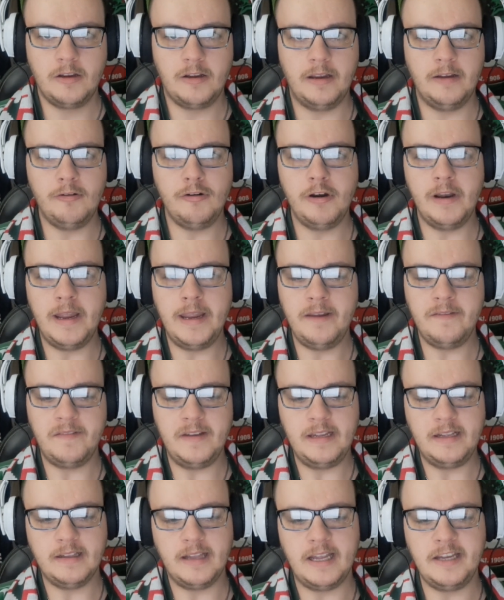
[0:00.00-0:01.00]
Good
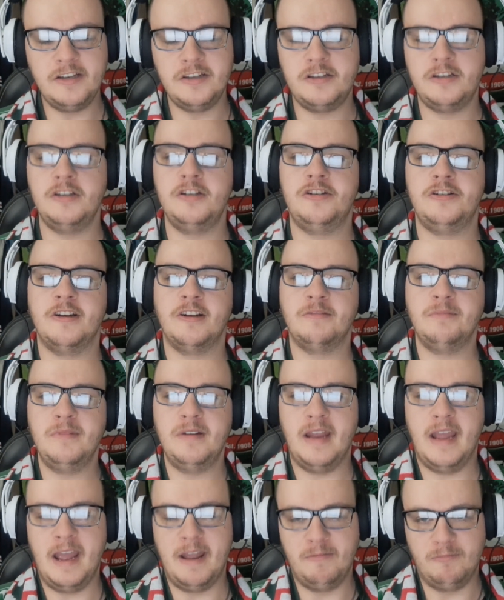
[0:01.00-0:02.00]
evening, ladies and
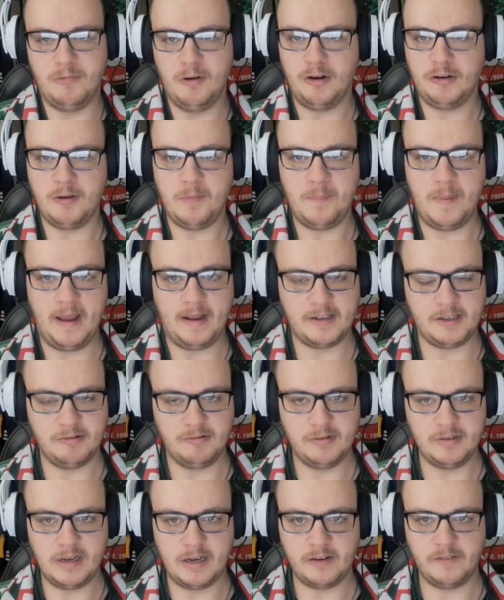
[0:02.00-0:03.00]
gentlemen, and welcome back
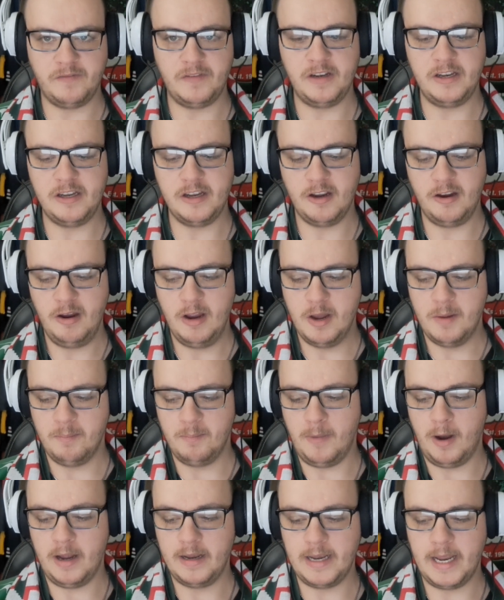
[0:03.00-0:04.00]
to another video.
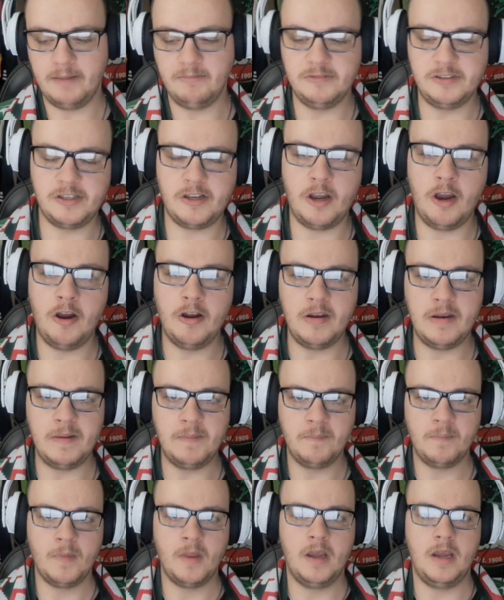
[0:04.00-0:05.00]
My name is
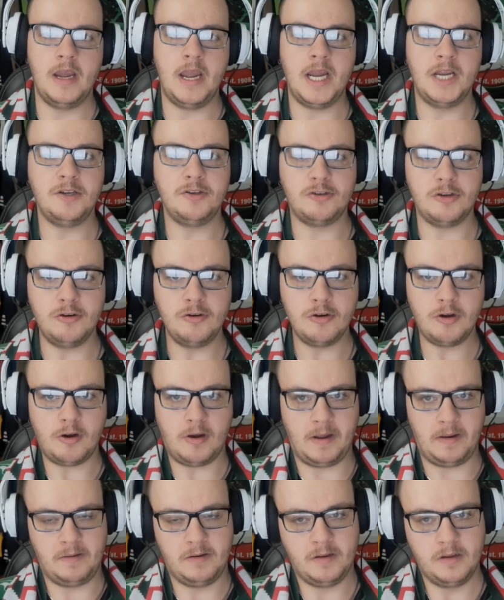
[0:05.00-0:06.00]
Cody, and
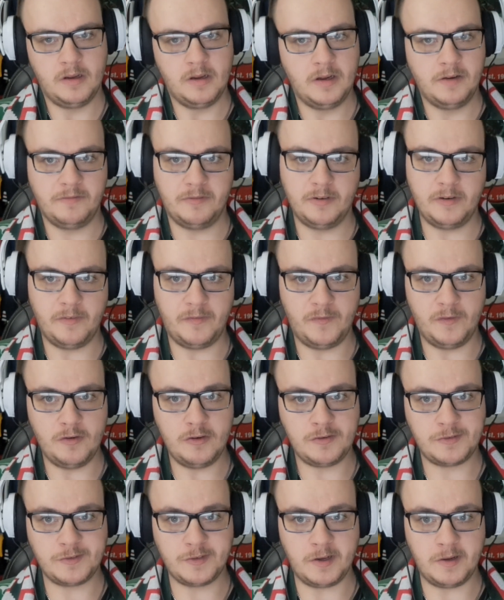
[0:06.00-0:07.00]
tonight, for the
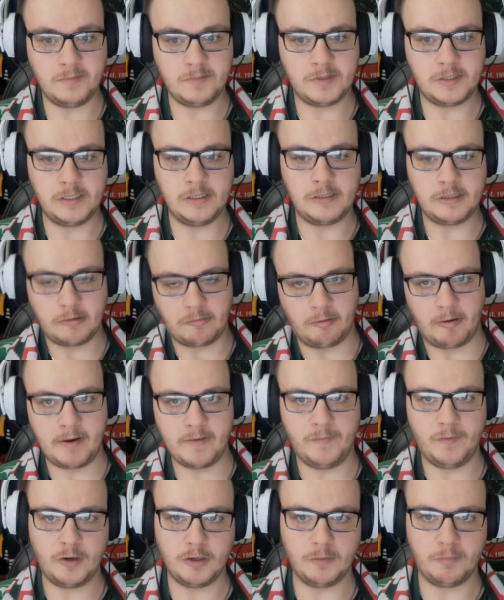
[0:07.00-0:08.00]
first time since the
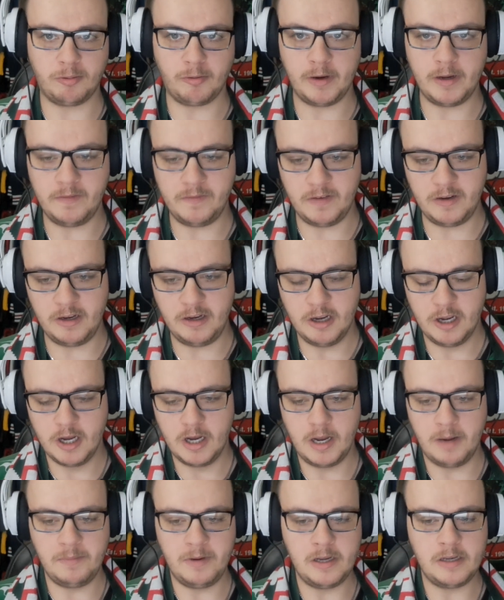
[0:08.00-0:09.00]
grand final preview,
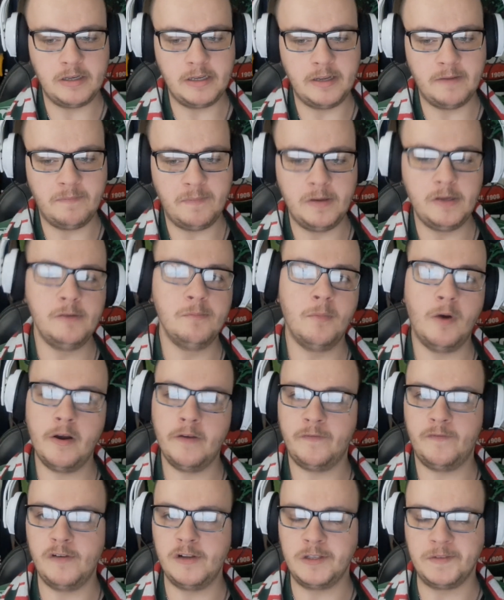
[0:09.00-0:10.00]
I'm here to give you my
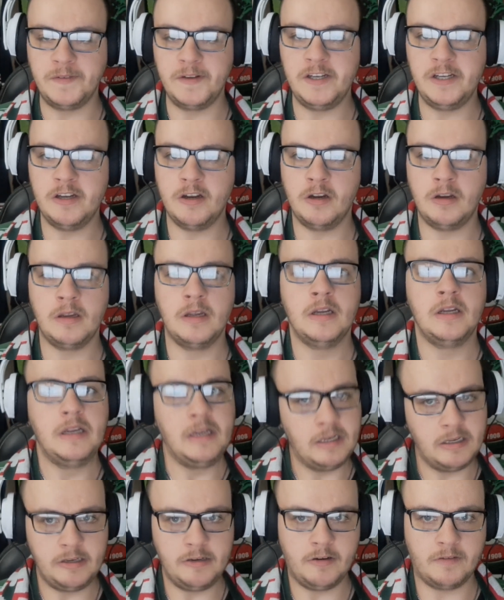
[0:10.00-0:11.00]
first video
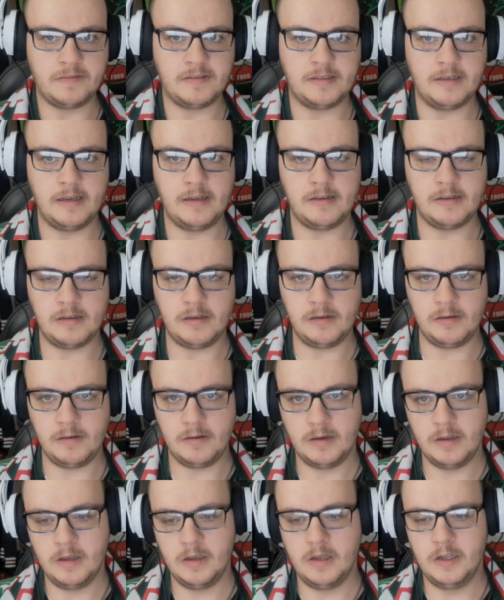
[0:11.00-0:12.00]
in the off-season.
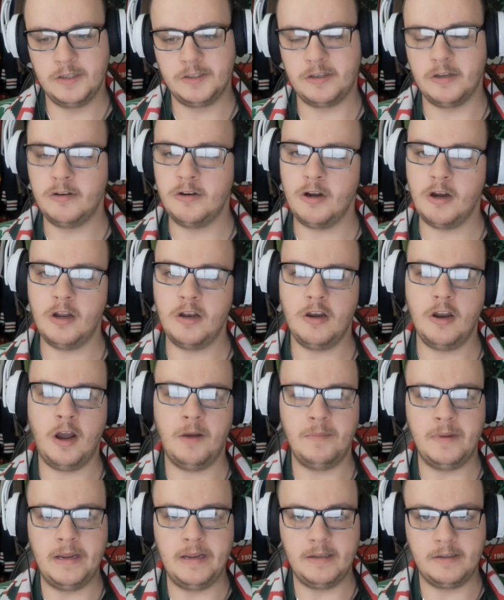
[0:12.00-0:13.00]
Tonight,
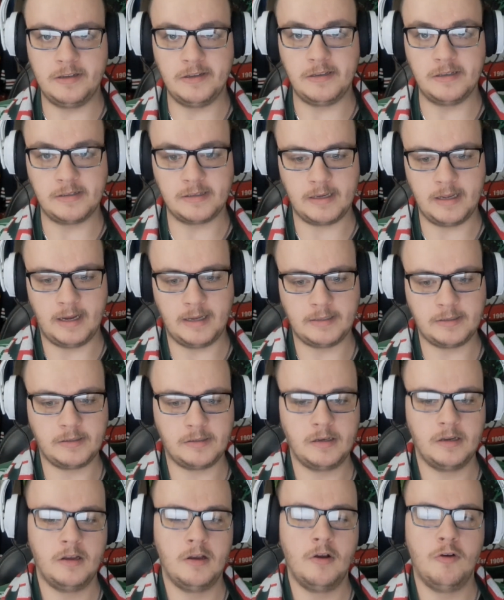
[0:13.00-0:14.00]
I'm here to
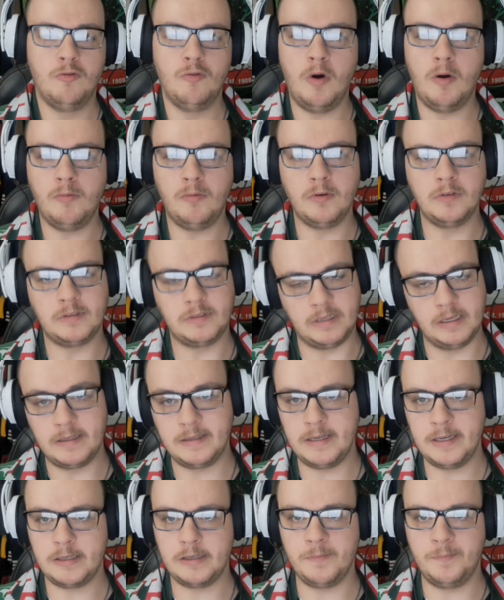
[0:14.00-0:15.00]
discuss what was the
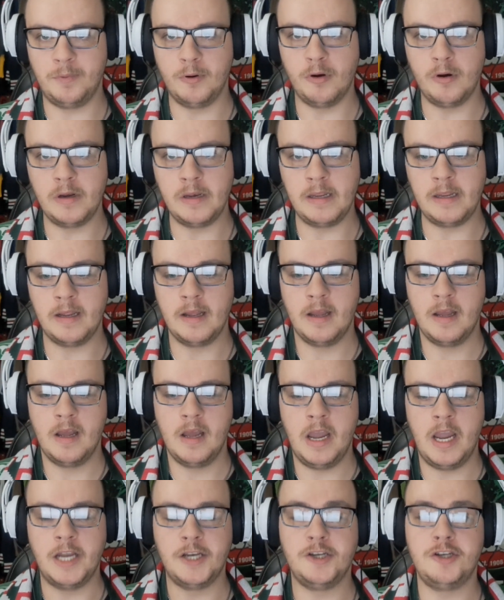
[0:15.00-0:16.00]
disappointing
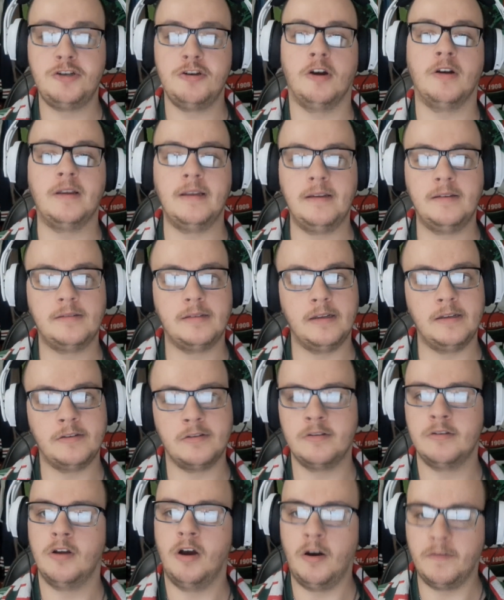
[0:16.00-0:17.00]
and shocking
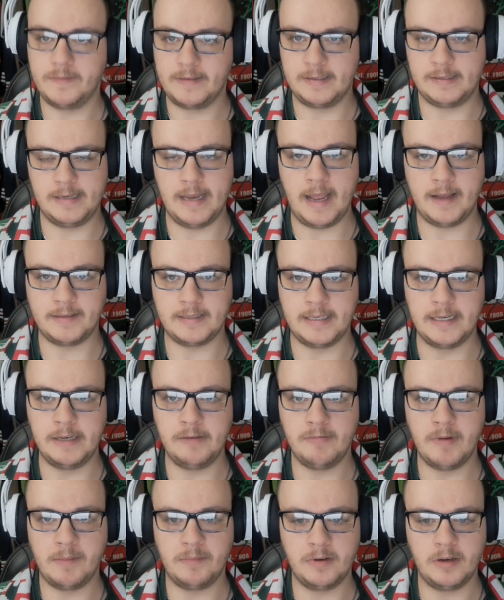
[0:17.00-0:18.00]
season of the South Sydney
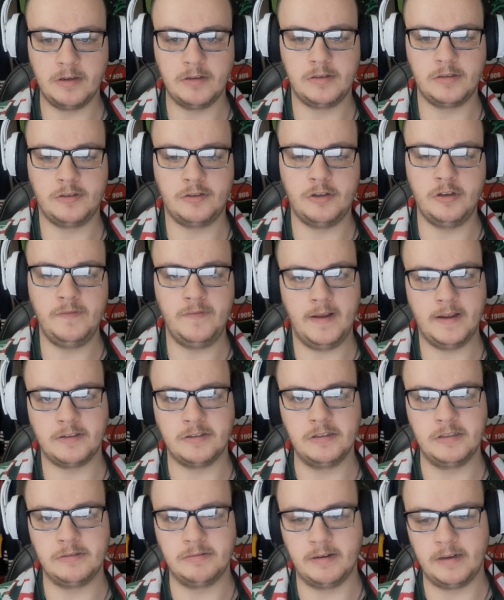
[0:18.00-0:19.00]
Rabbitohs
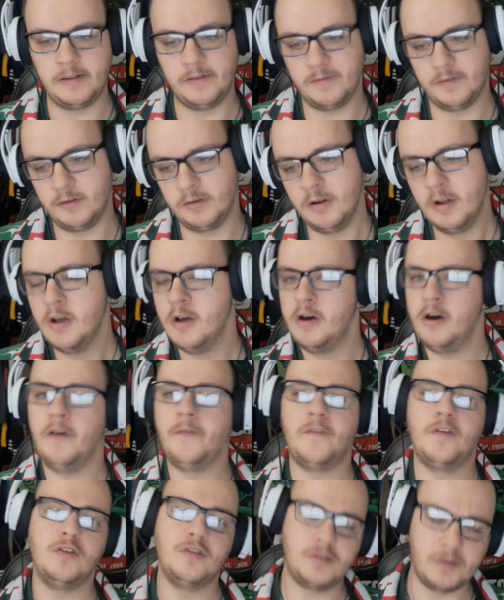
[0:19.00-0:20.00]
2024.
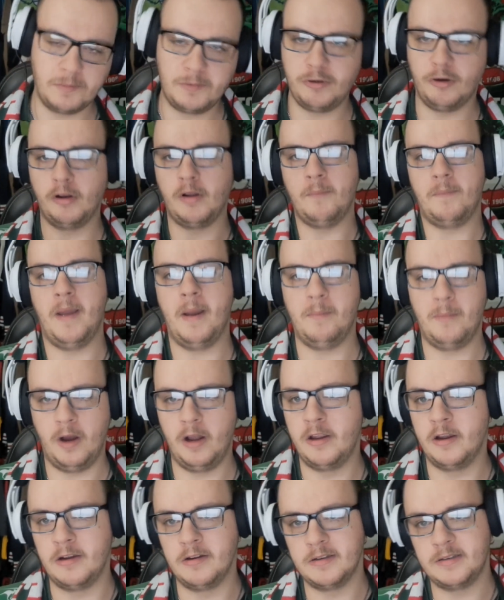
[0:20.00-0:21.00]
Of course, I'm talking about
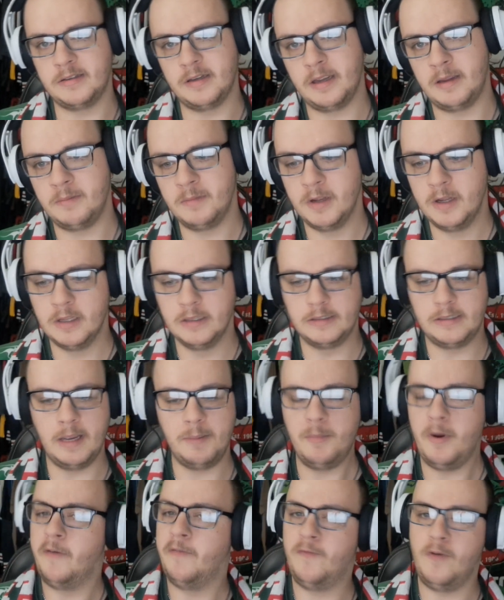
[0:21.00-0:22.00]
my own team
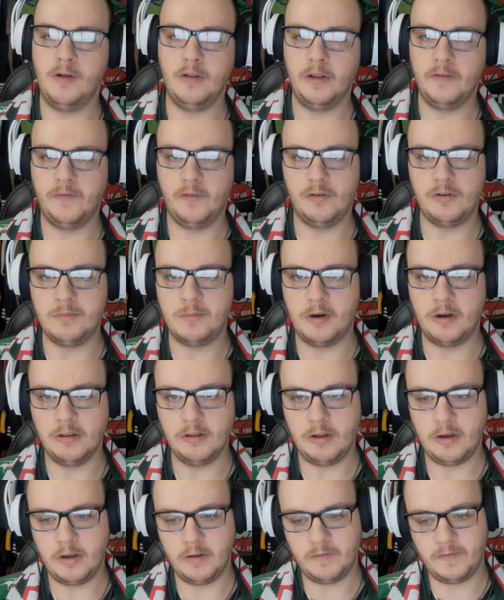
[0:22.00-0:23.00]
I follow for all my
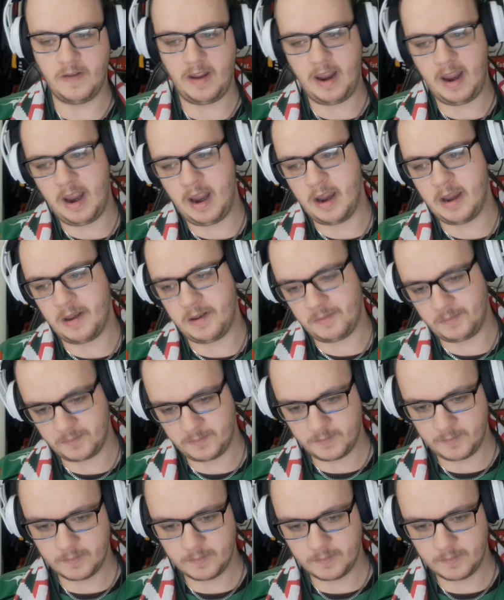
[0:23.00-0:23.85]
life, and